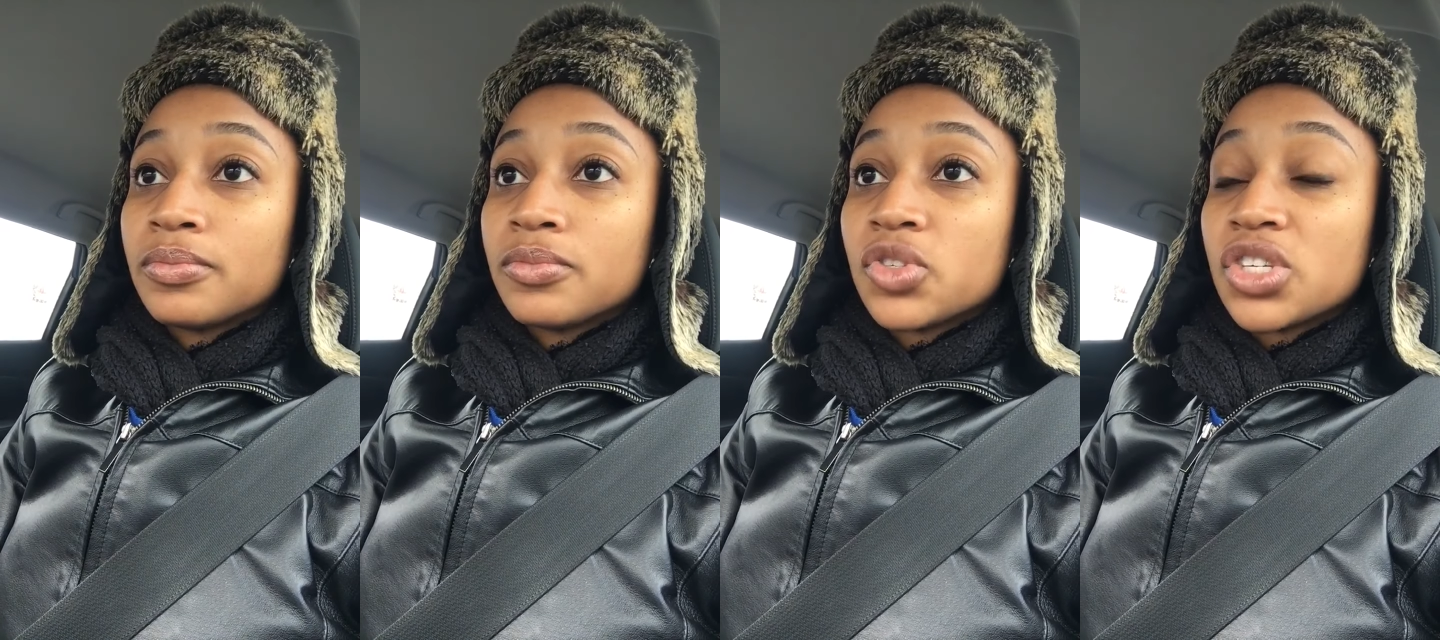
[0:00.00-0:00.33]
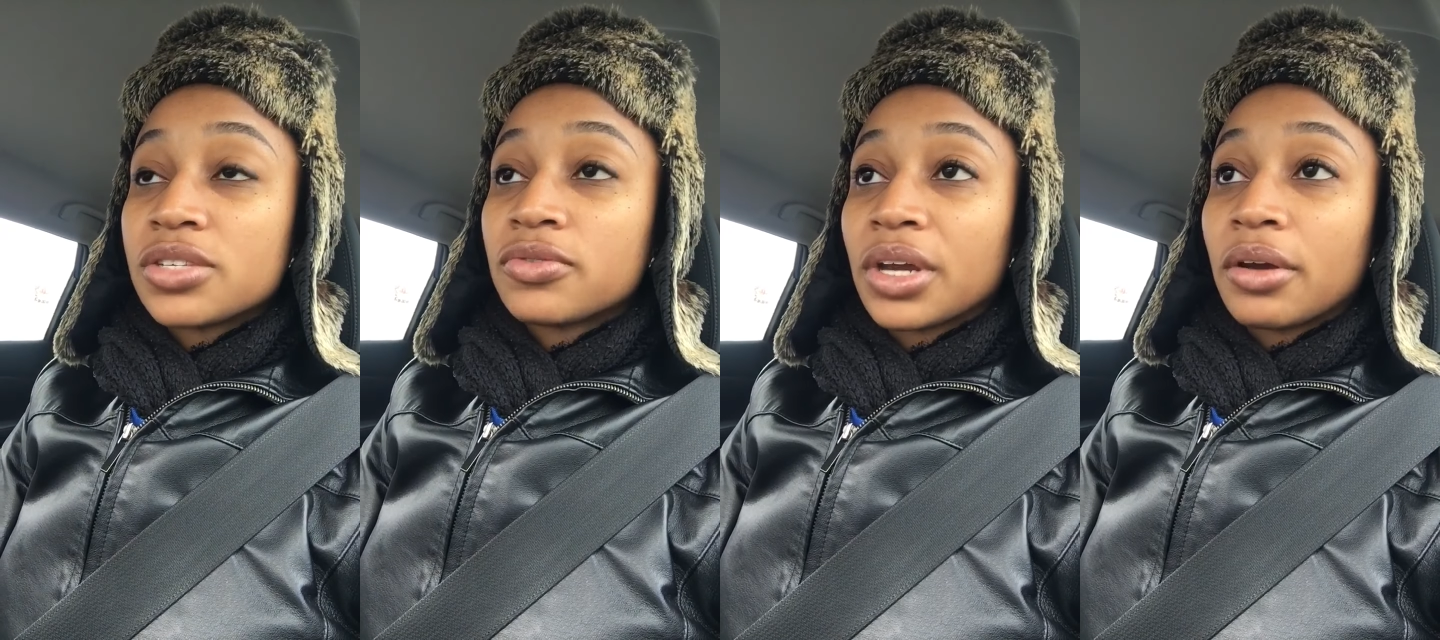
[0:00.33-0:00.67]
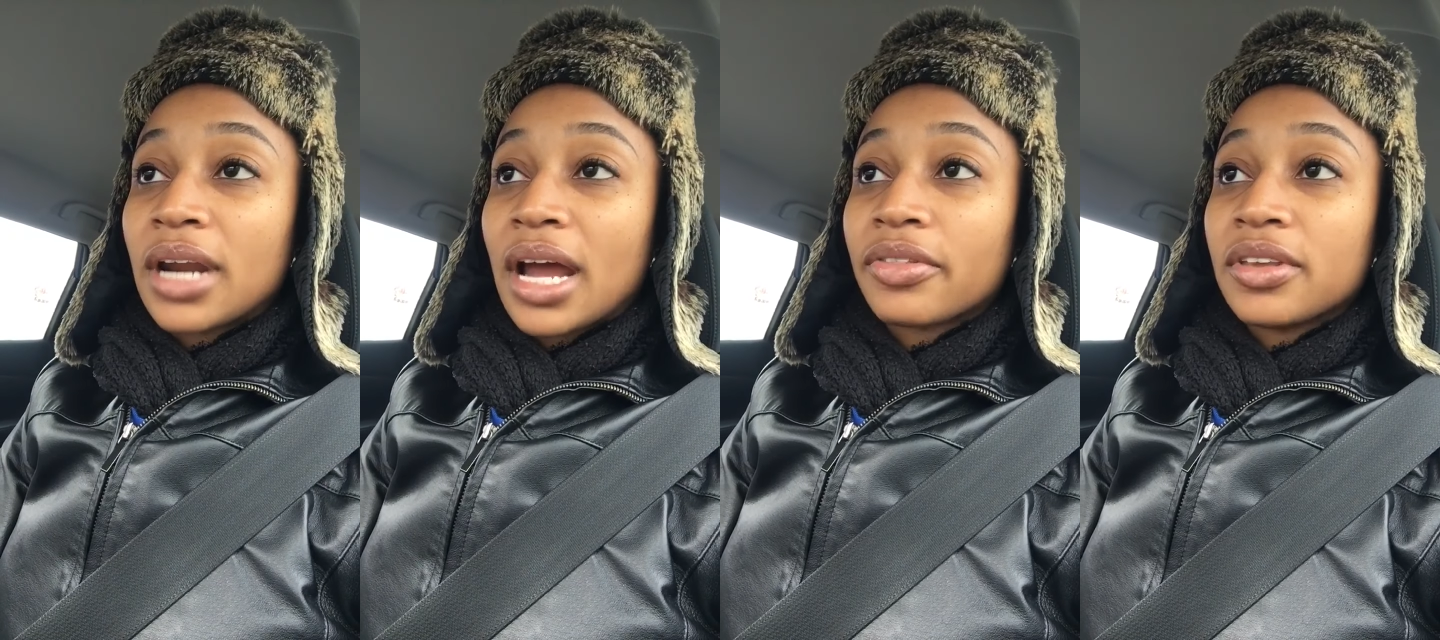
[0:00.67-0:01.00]
just
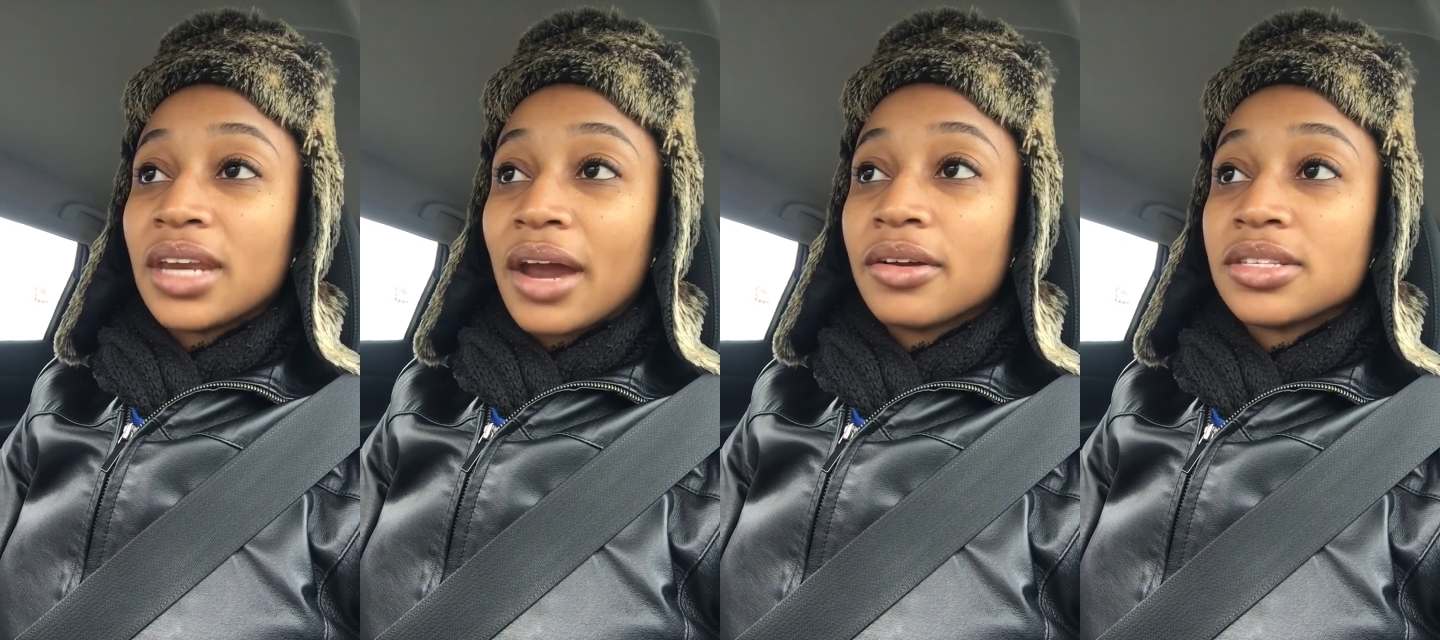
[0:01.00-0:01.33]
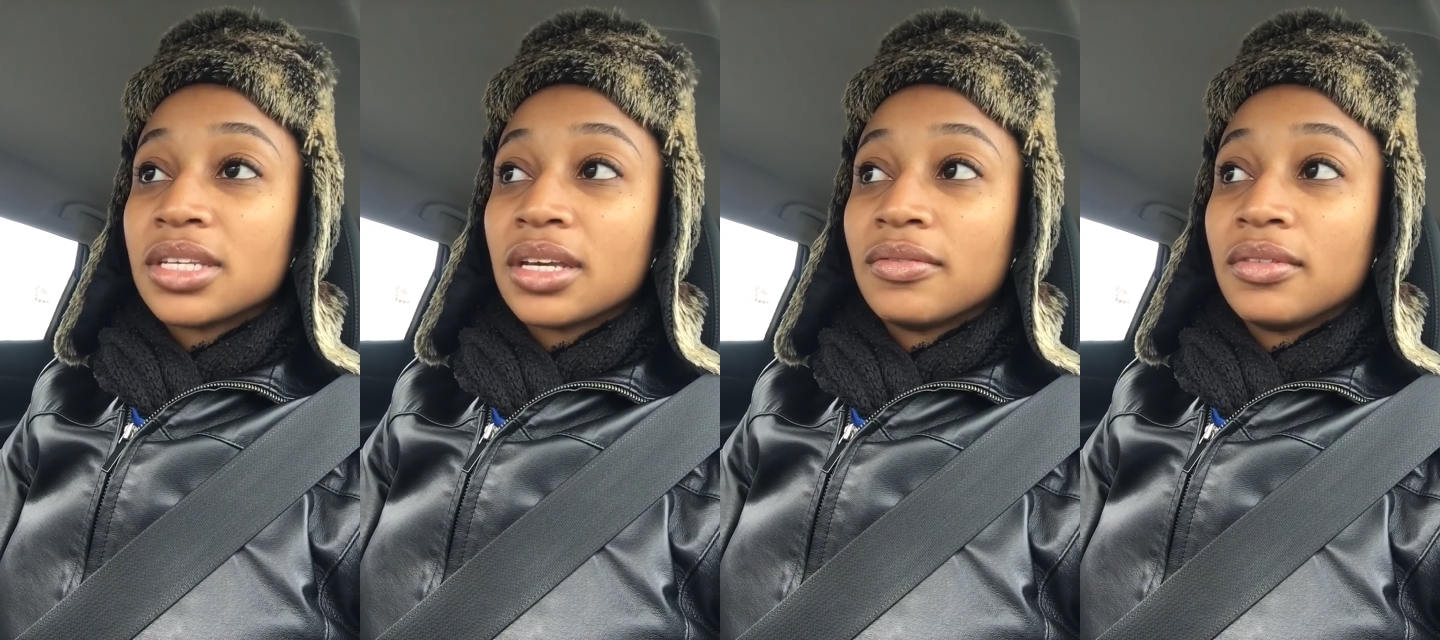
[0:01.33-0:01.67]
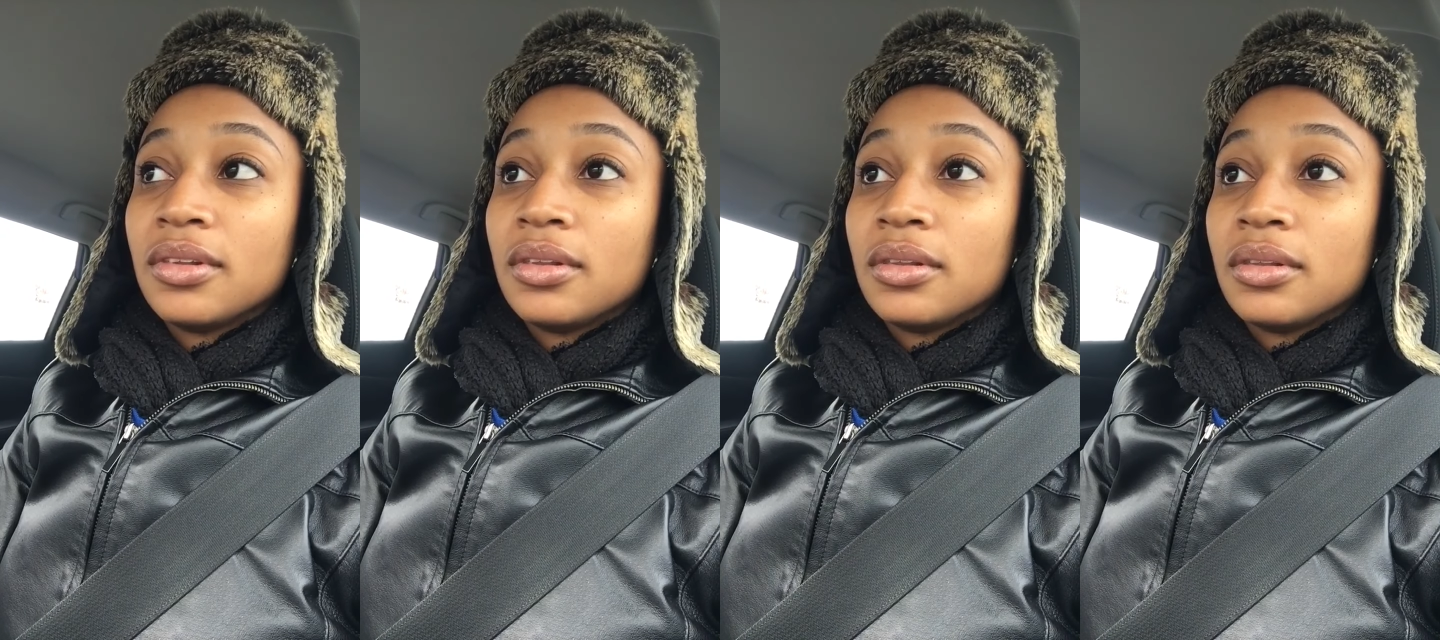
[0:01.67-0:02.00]
figuring out the narrative
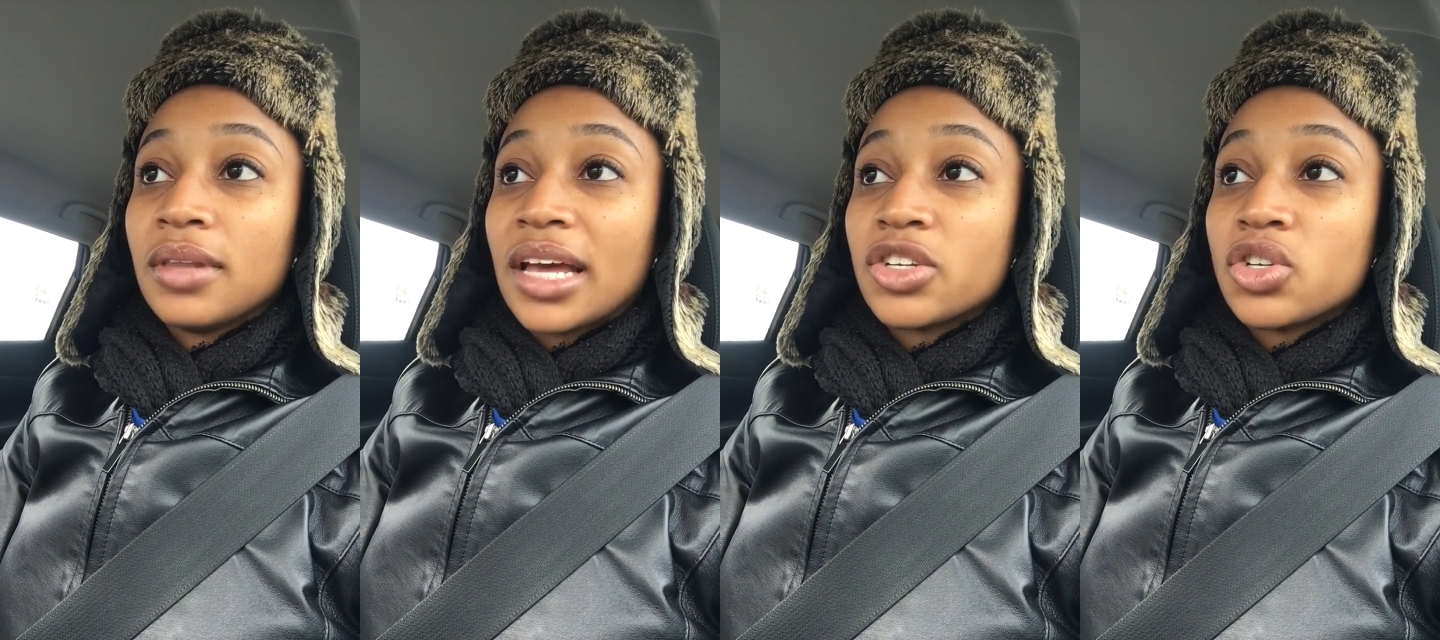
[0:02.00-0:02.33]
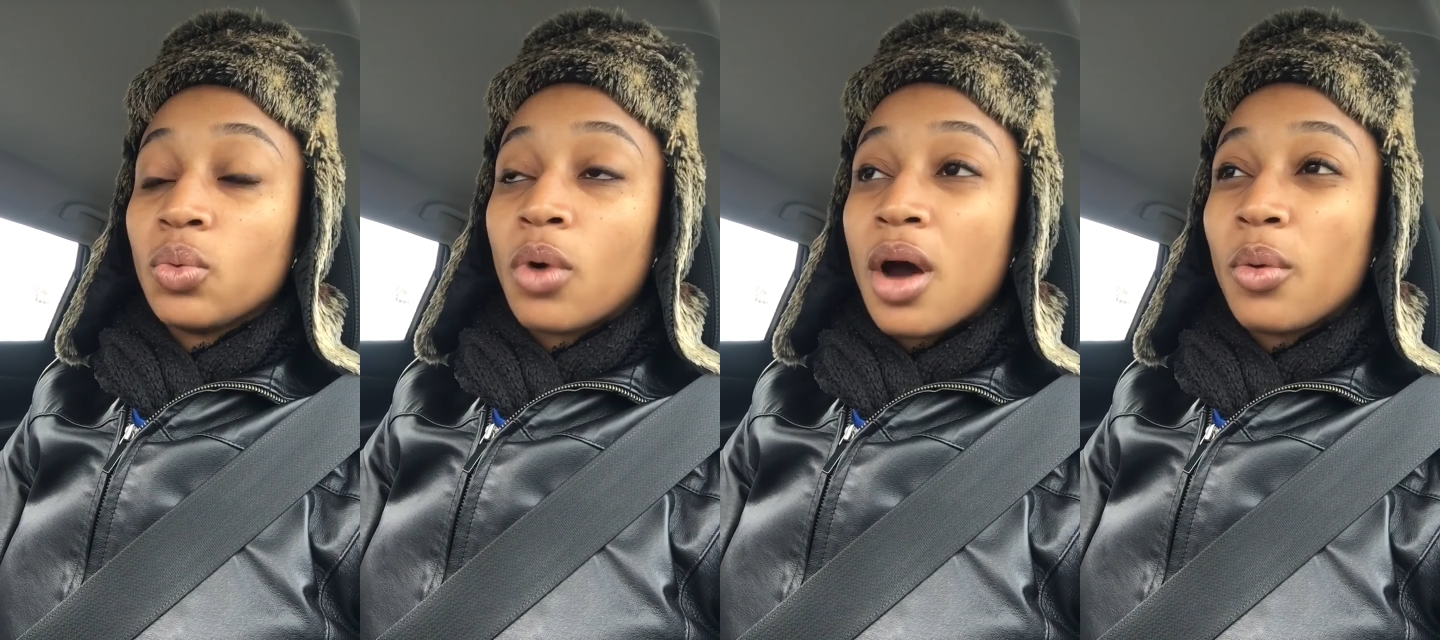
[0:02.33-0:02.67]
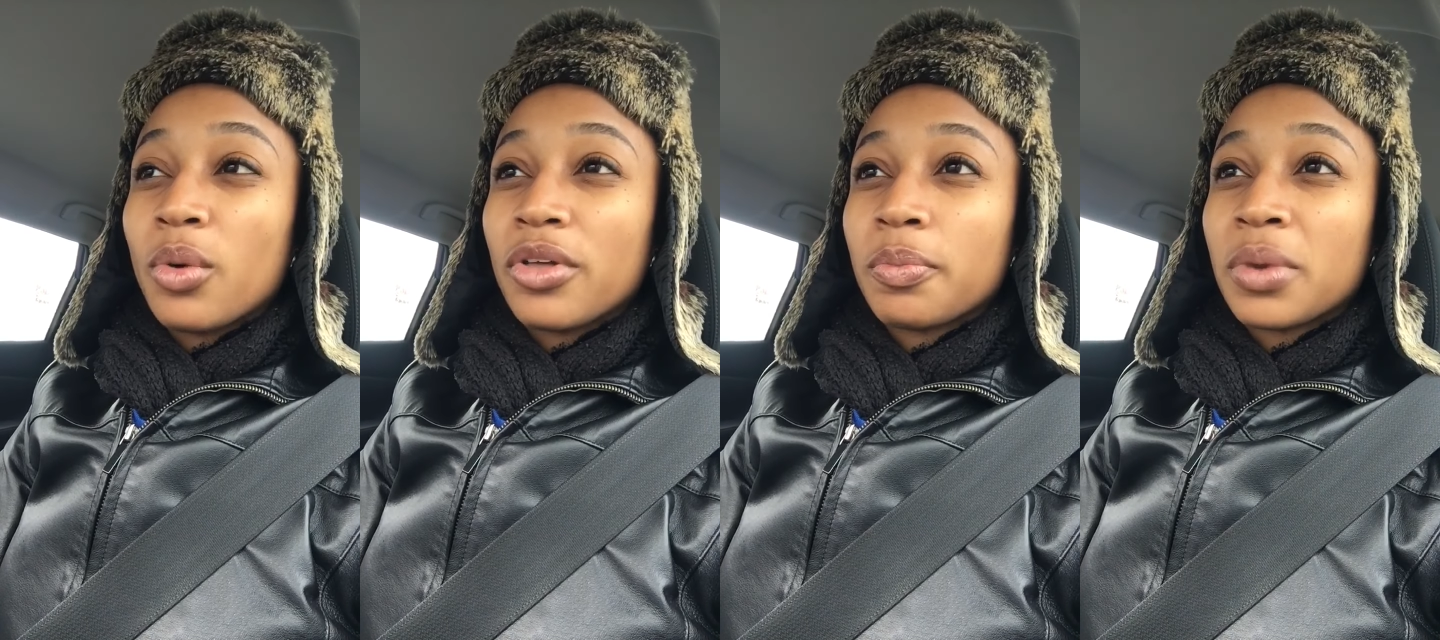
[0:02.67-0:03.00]
that you want with